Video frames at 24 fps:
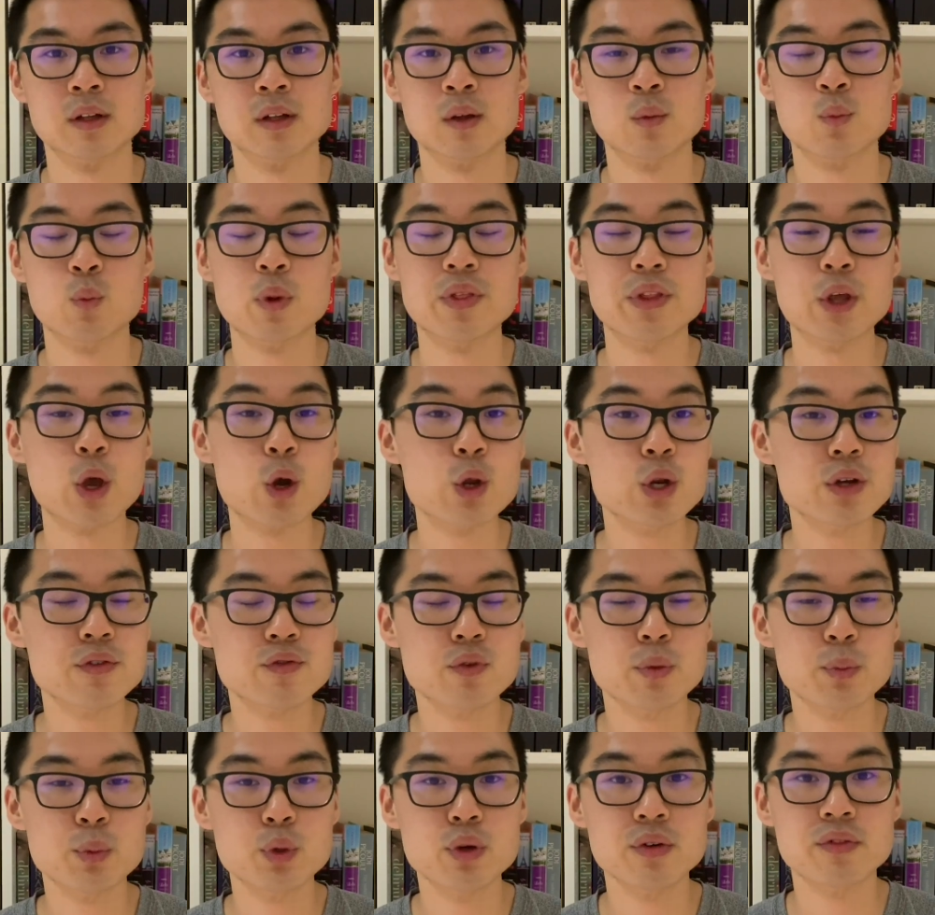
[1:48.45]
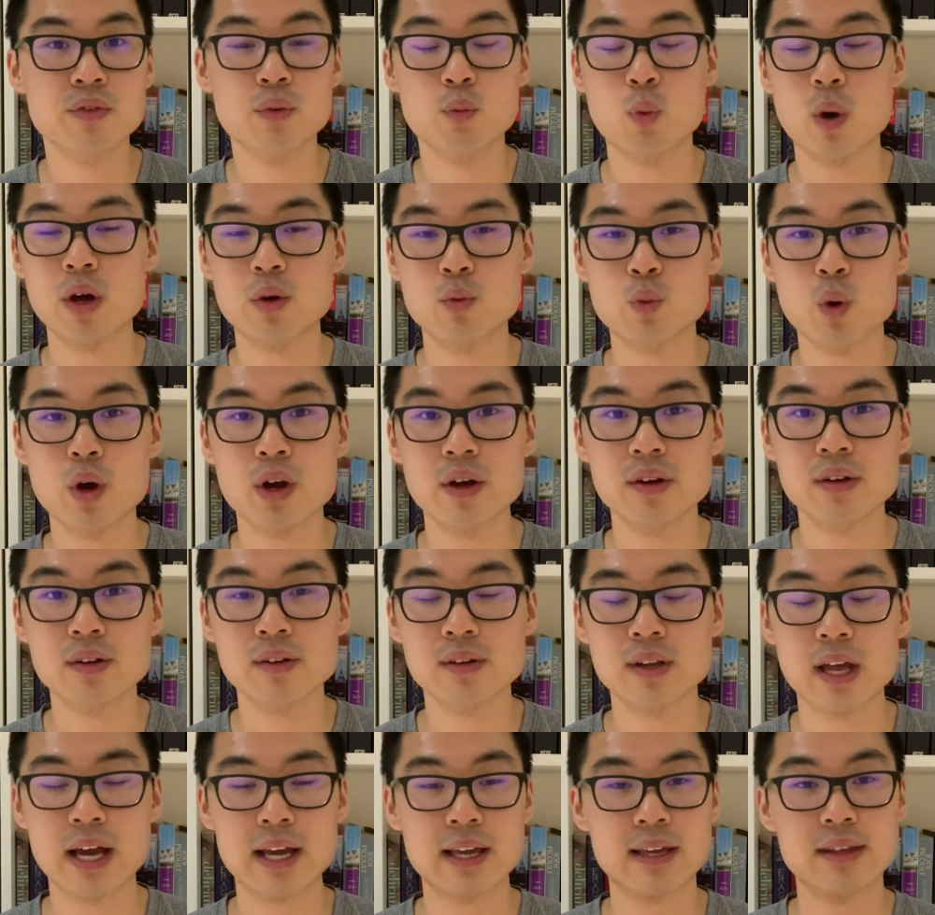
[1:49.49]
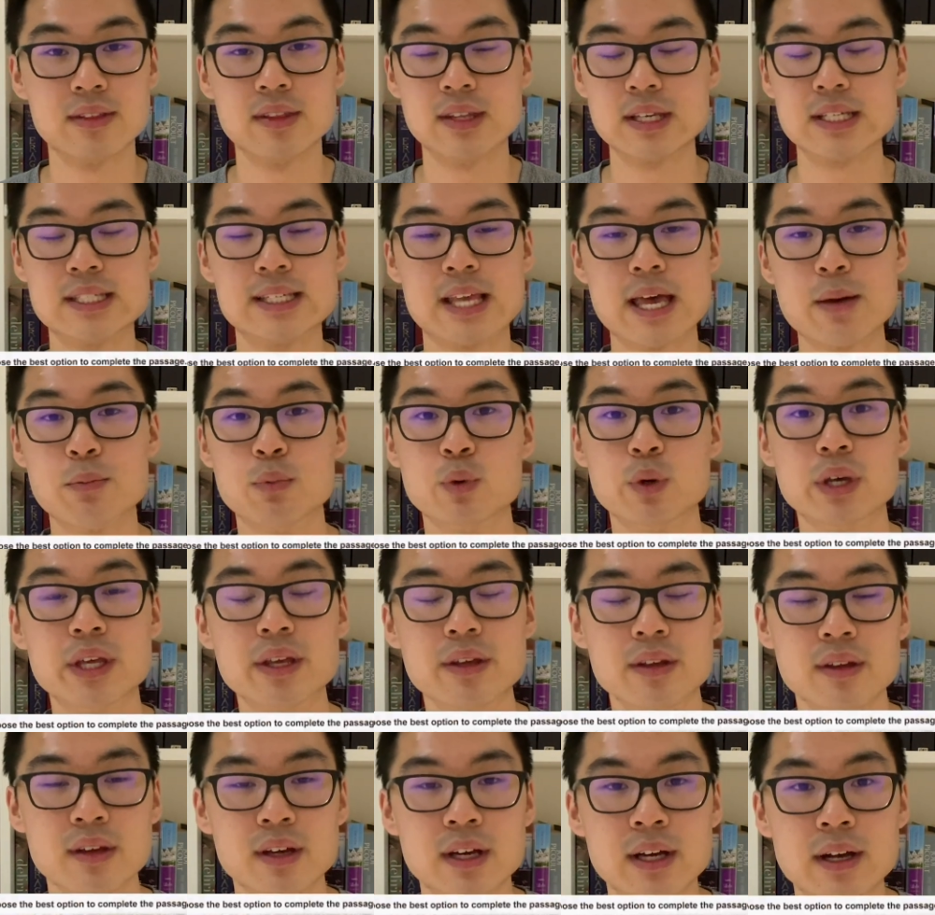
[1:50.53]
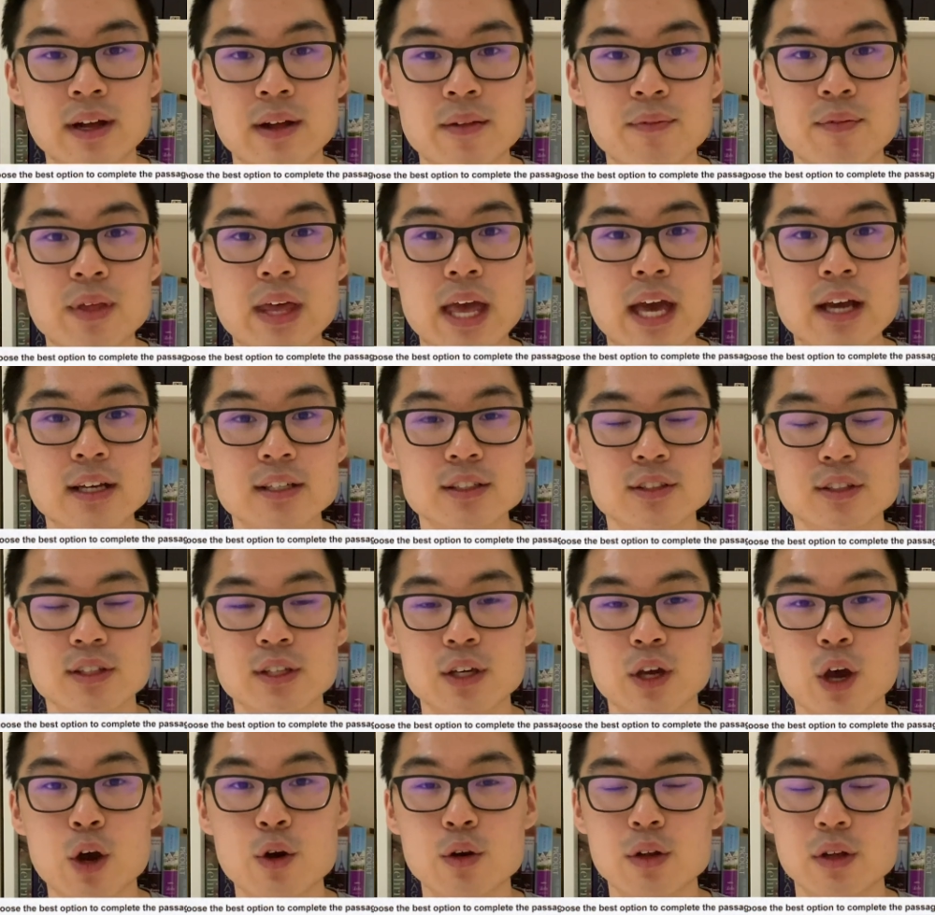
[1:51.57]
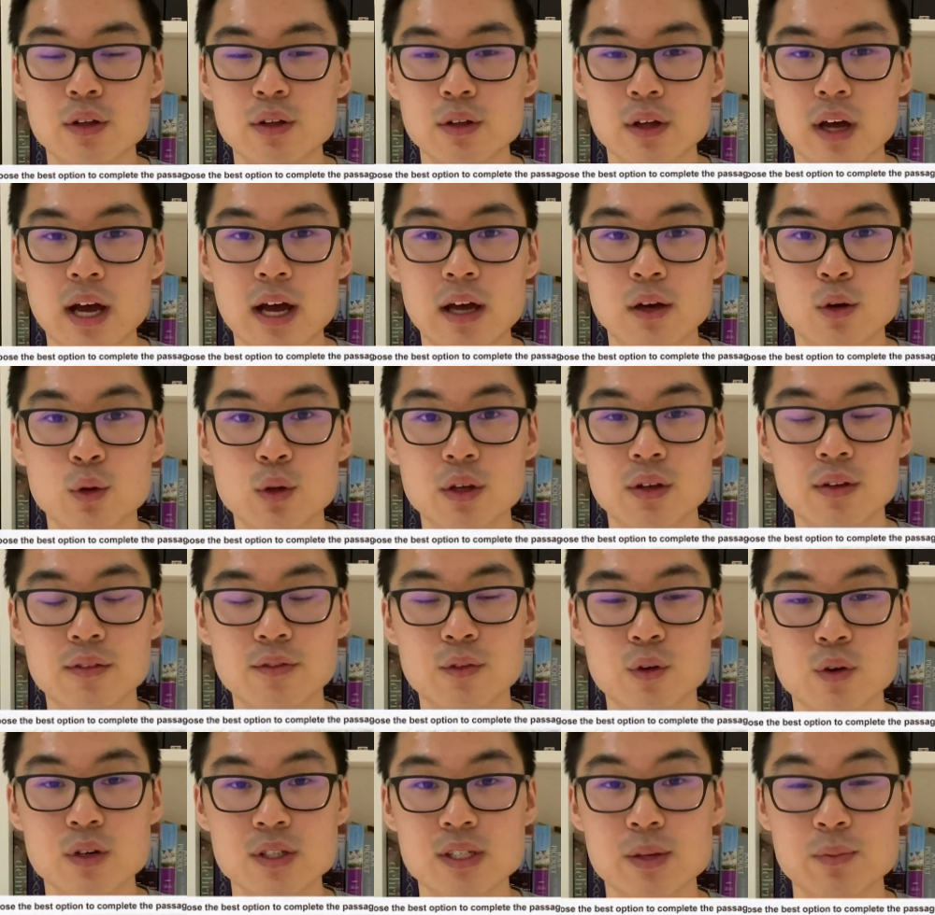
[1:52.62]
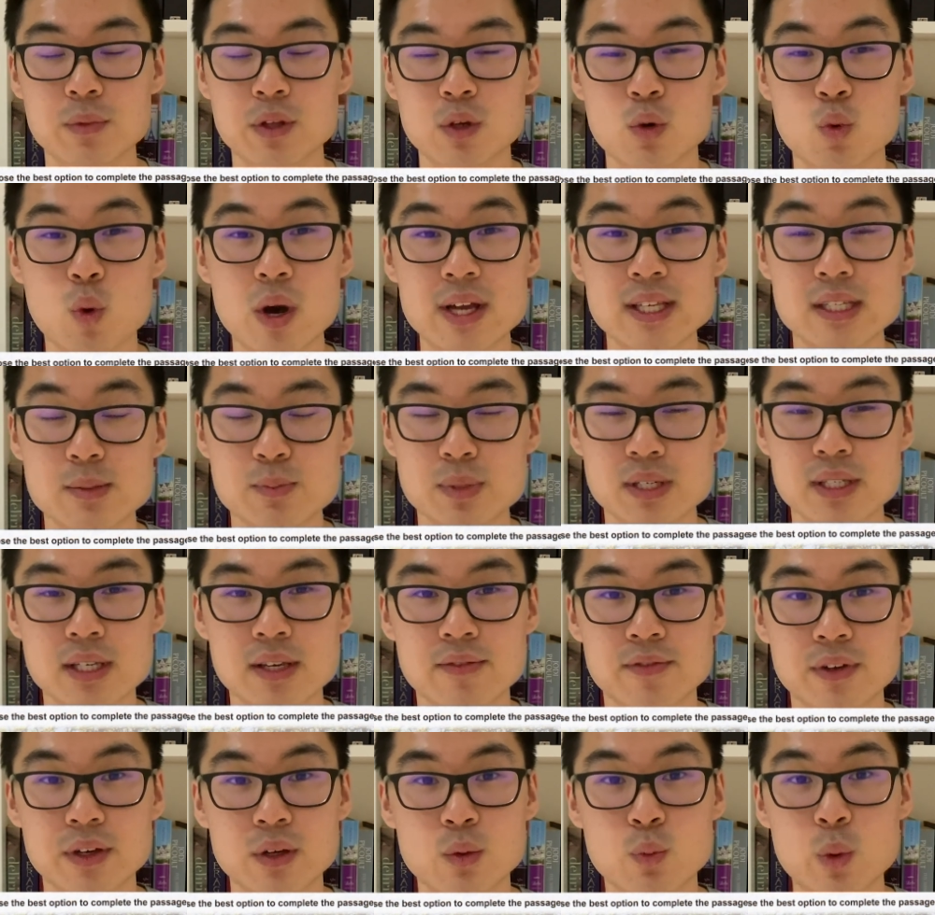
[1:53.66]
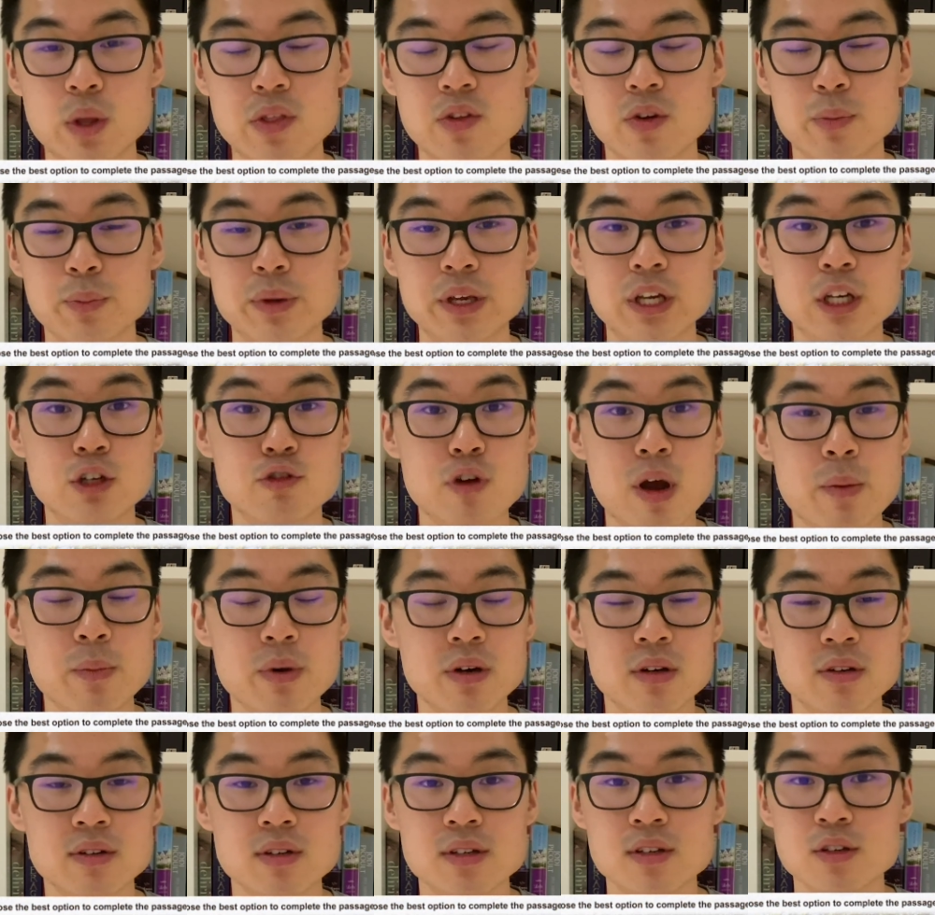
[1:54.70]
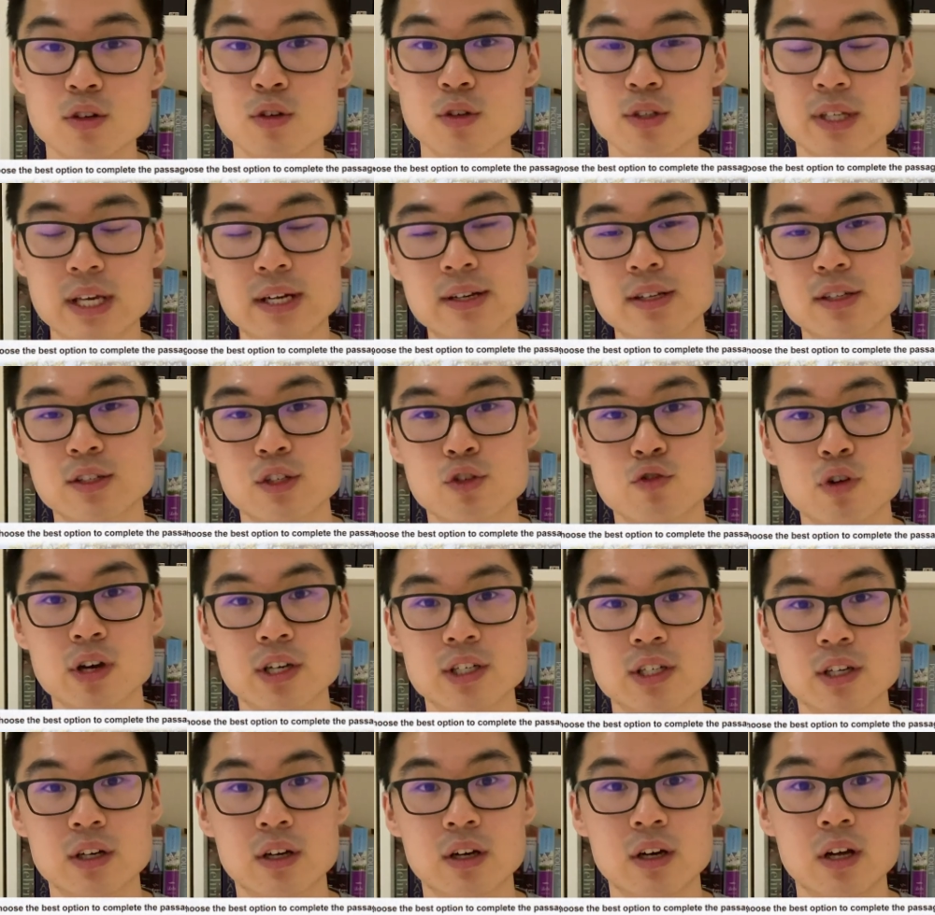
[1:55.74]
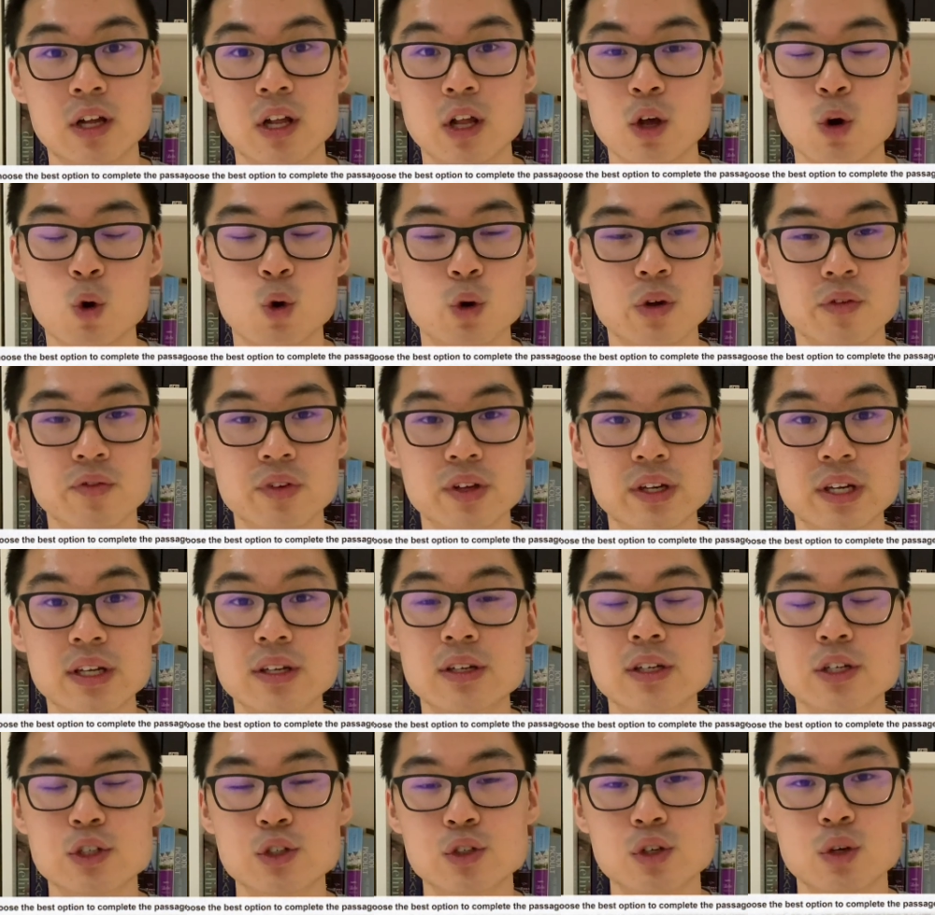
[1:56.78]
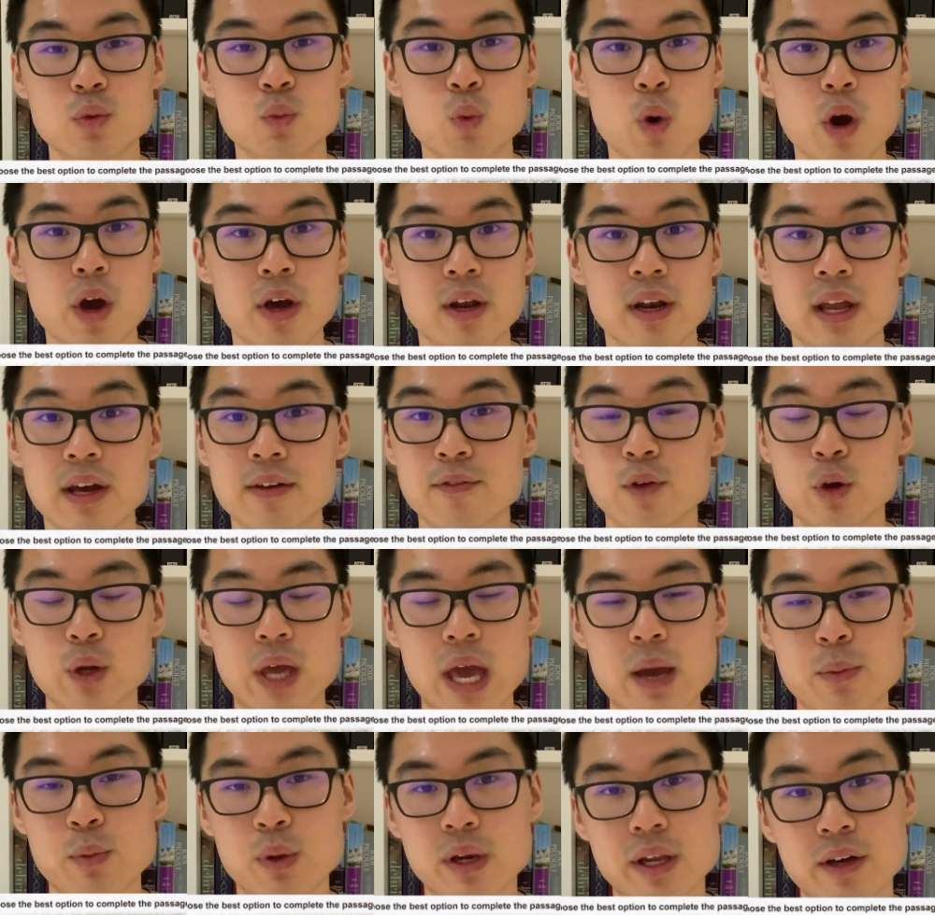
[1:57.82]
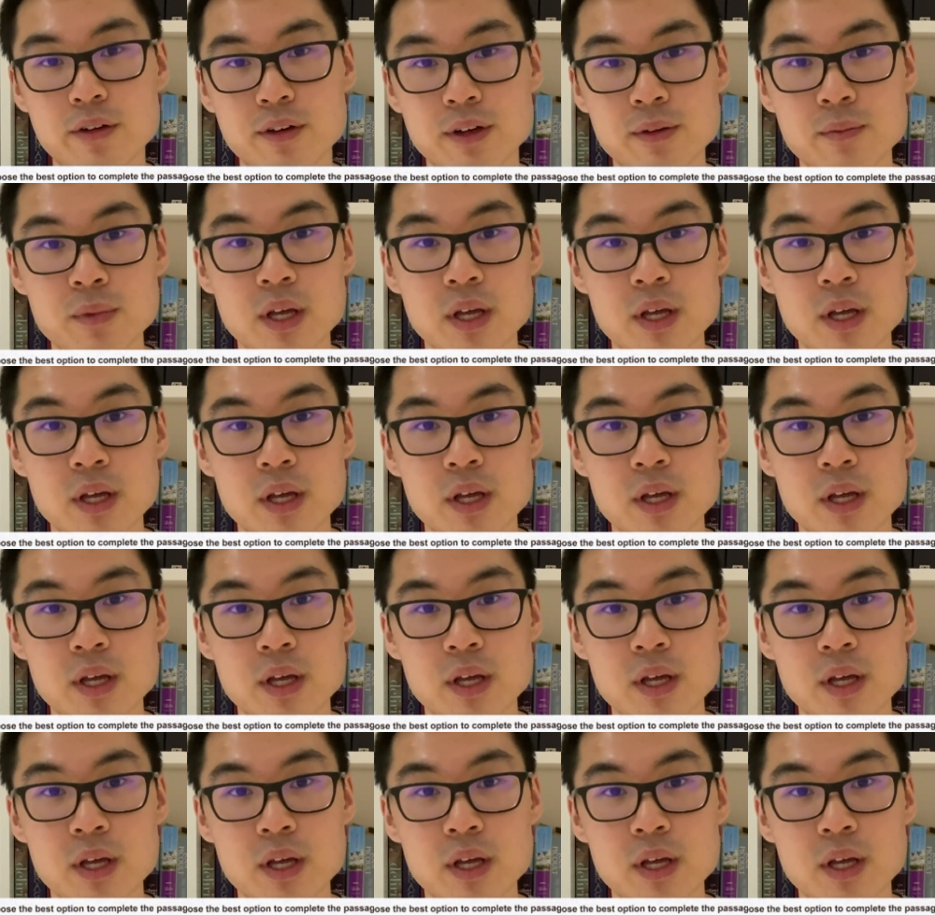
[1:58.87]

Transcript: When they only remove one word, like in the example here, they actually only are looking for something quite specific, whether it be grammar or sentence structure, or even an additional word like vocabulary.